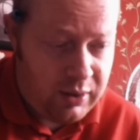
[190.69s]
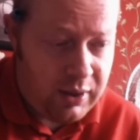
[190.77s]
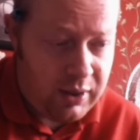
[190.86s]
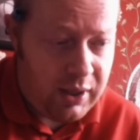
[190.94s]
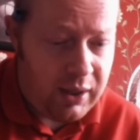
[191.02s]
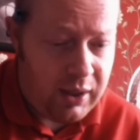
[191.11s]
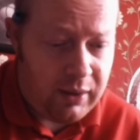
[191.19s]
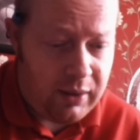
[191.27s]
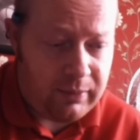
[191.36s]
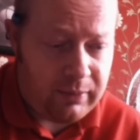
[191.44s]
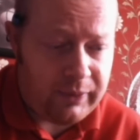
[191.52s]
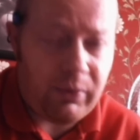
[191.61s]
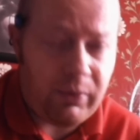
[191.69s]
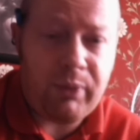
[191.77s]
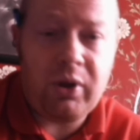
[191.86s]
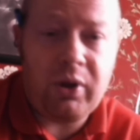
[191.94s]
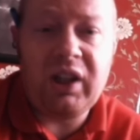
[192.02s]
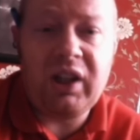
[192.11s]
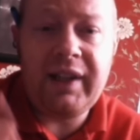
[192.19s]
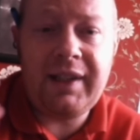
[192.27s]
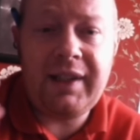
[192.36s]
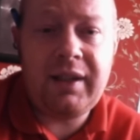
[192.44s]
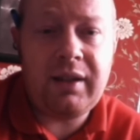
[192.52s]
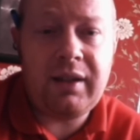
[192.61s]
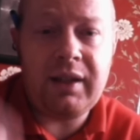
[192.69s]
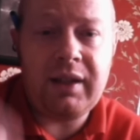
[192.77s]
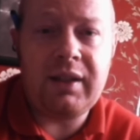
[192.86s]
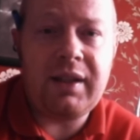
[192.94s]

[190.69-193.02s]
I'm going to put a link in